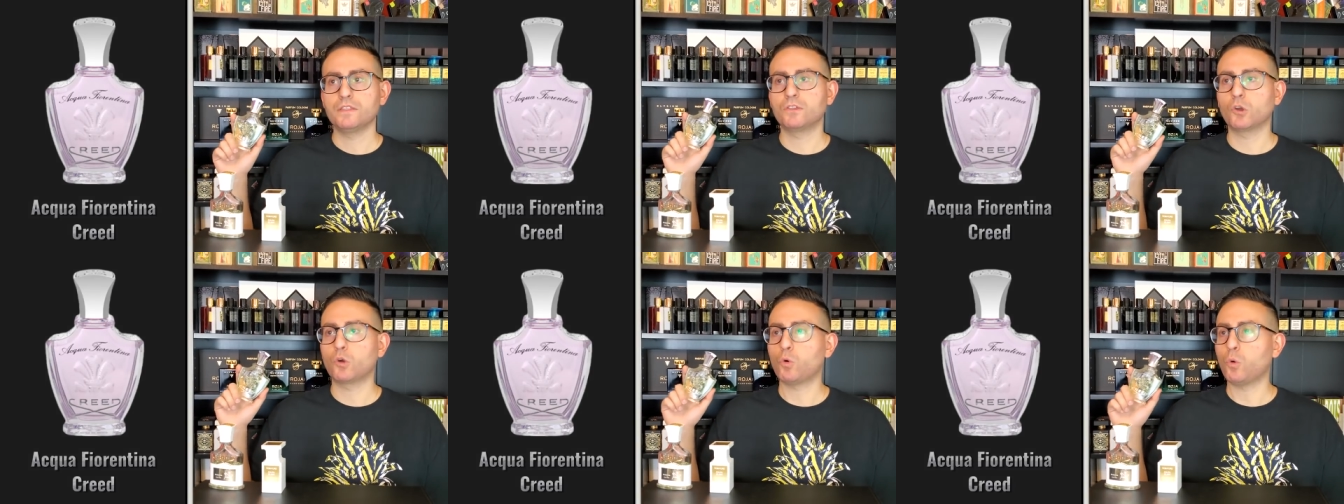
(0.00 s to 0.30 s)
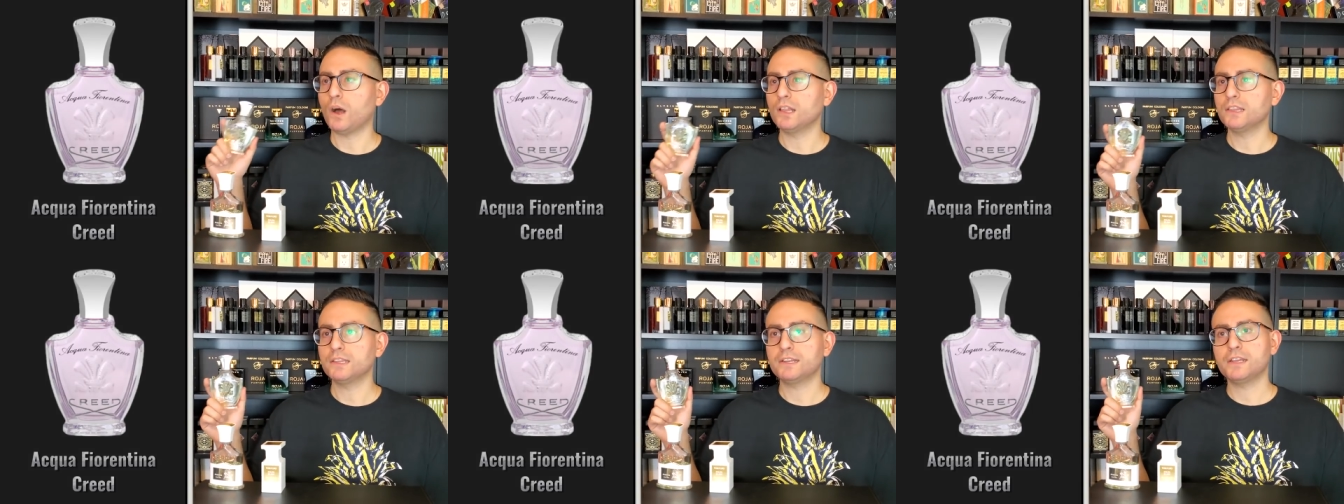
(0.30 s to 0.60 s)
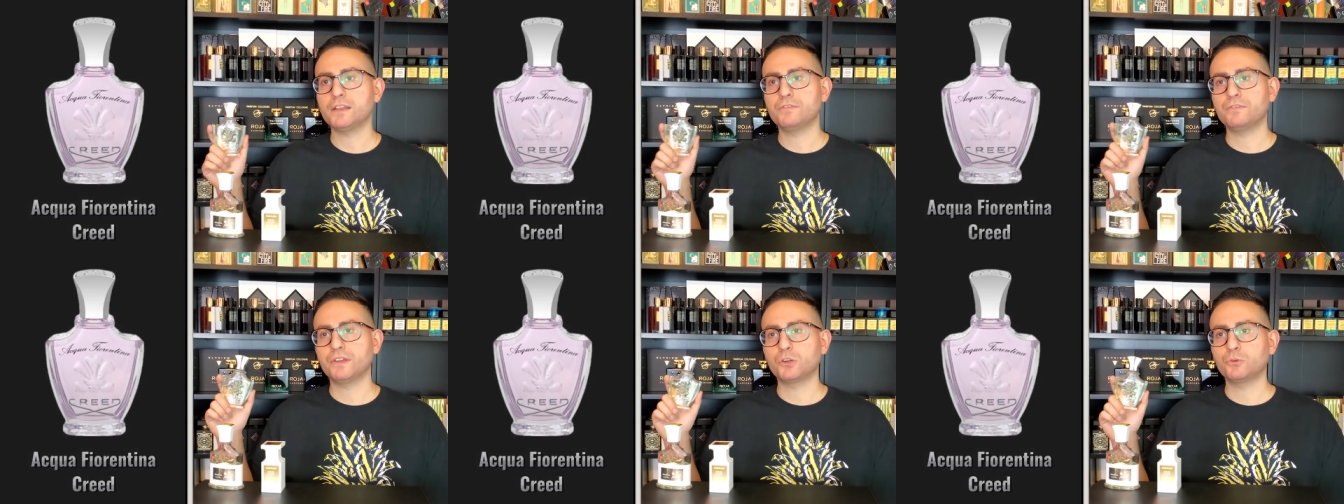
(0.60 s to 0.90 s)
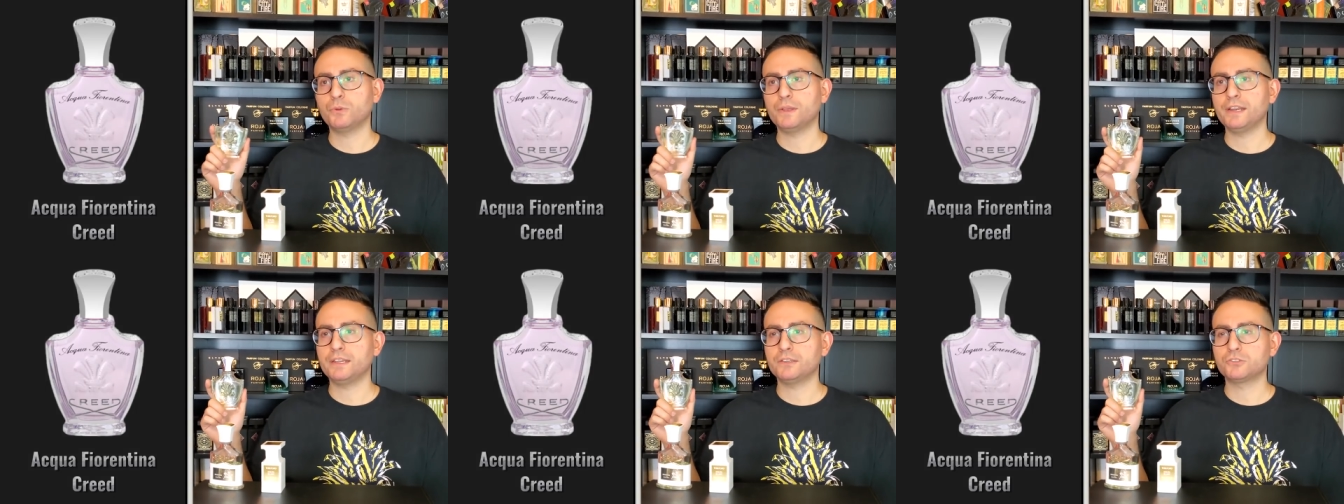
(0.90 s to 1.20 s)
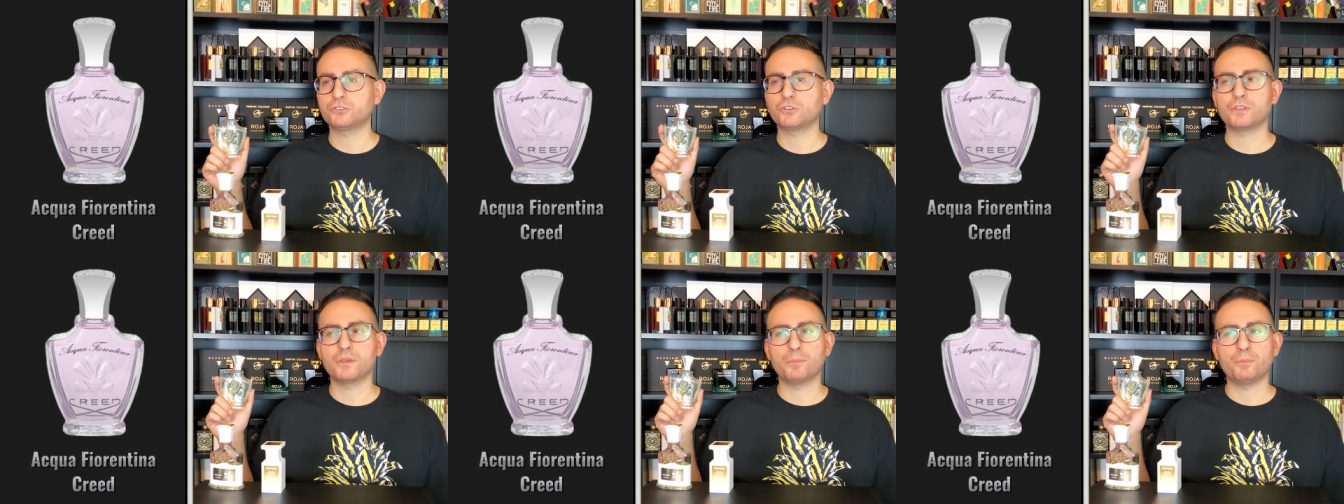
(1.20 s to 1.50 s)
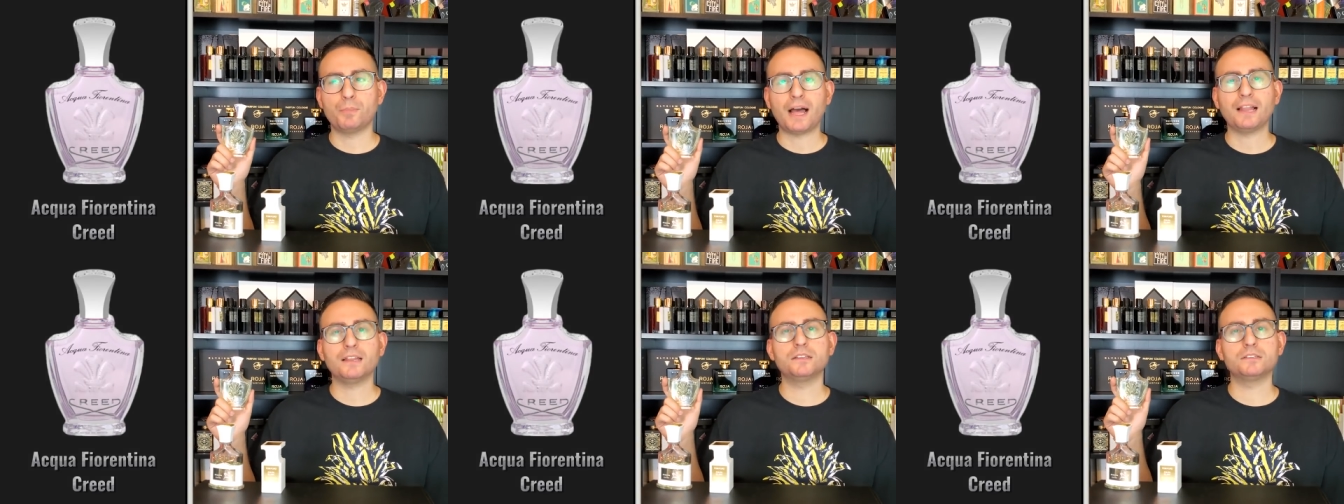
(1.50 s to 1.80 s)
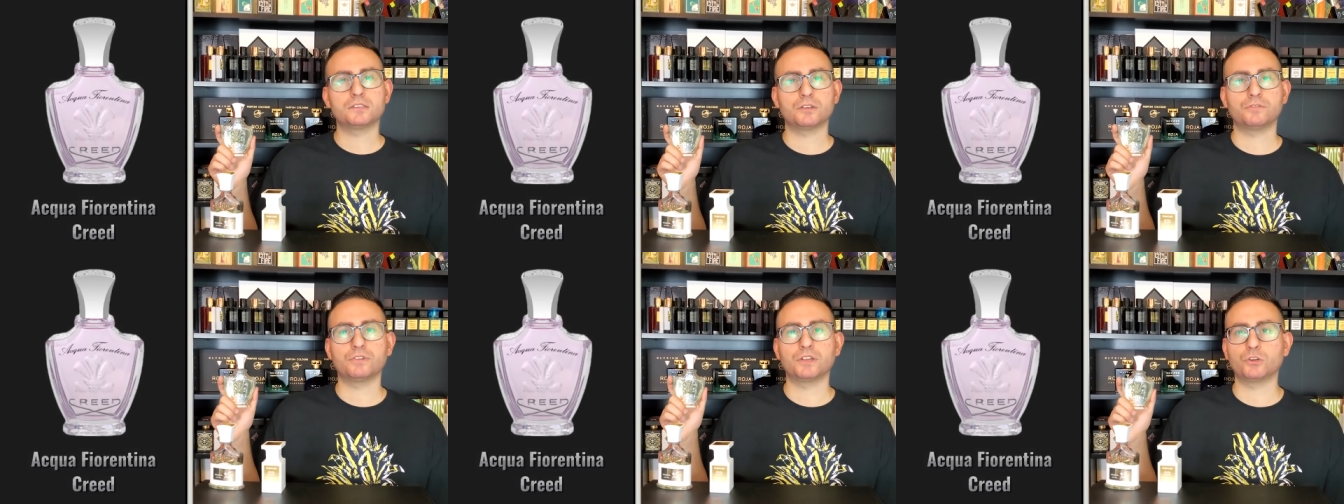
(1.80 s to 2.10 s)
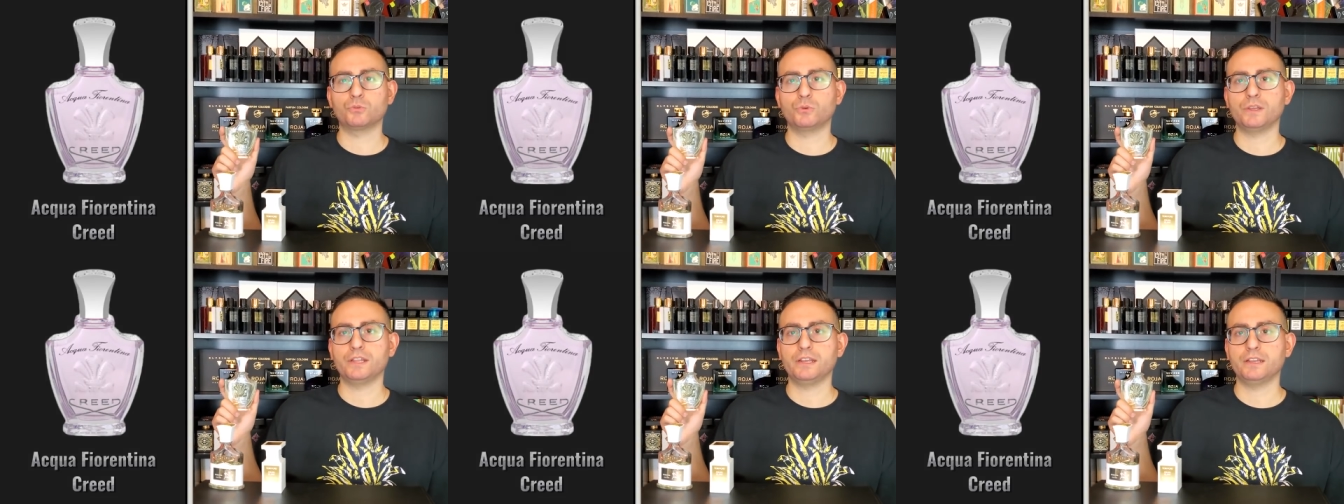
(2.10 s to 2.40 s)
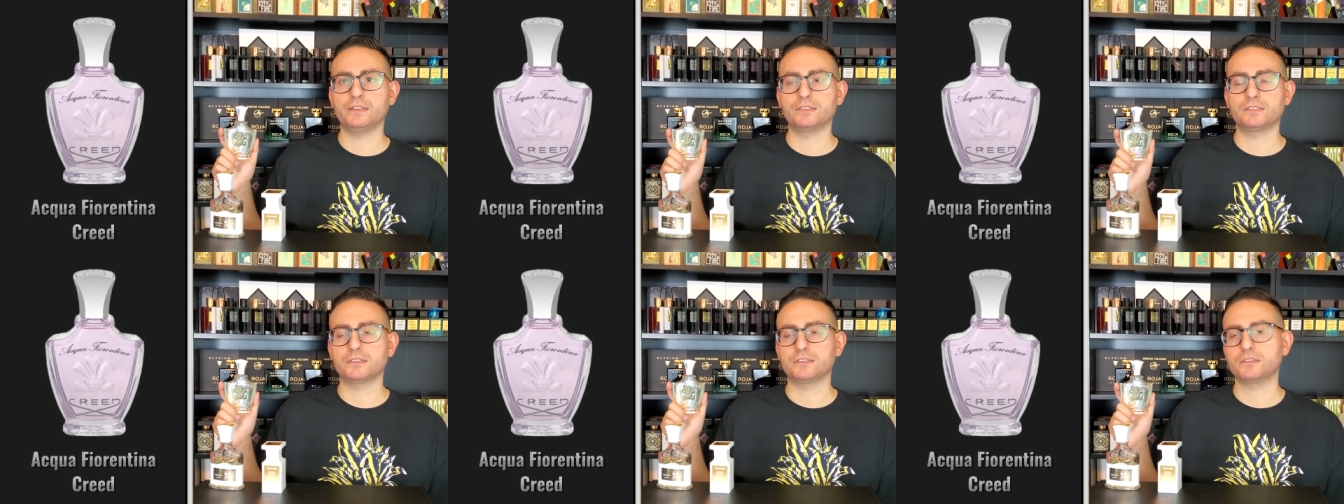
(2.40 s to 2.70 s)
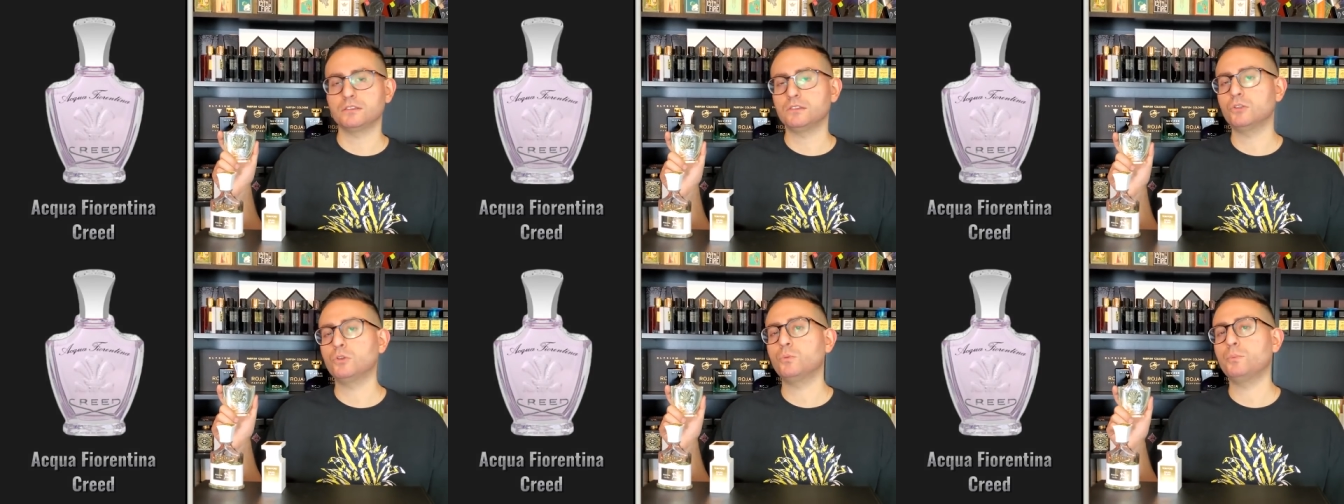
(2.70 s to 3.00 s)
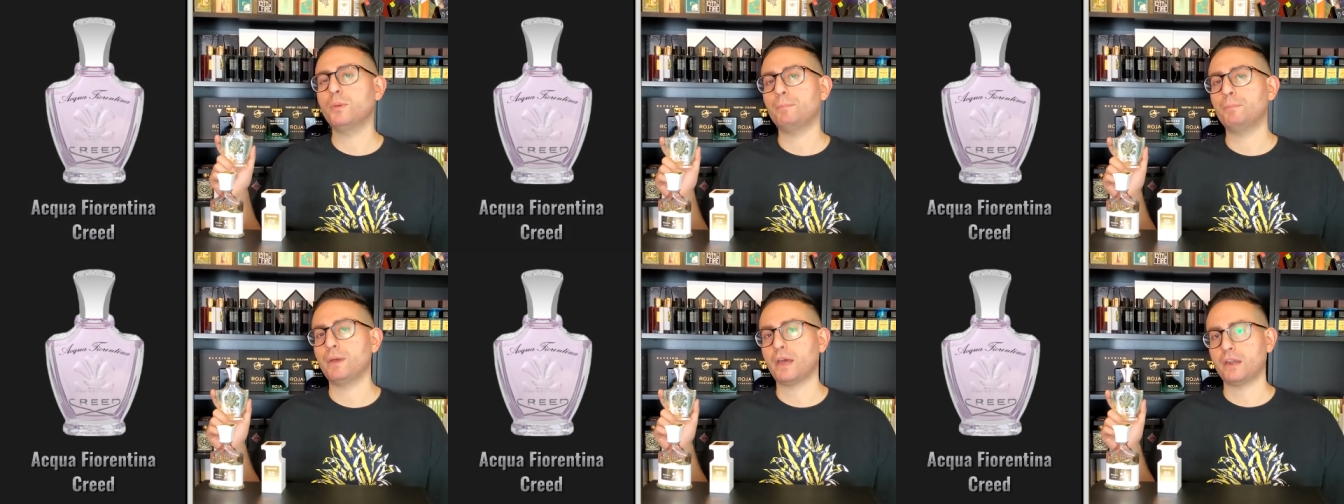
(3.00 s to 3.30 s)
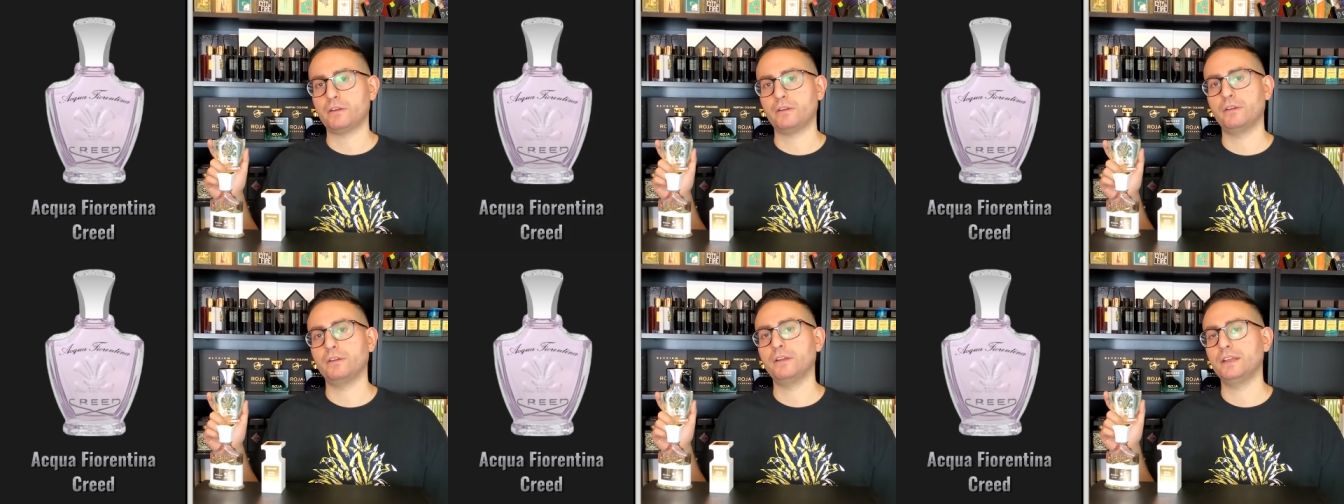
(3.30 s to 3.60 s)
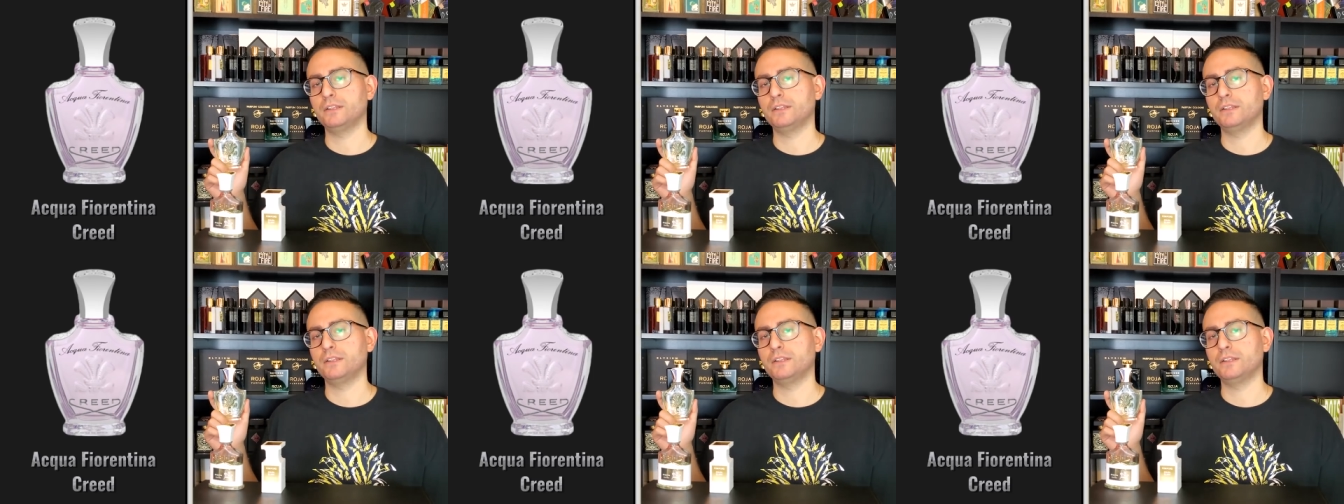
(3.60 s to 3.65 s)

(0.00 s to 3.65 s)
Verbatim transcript: the quality of ingredients or the balance of ingredients is a little bit better,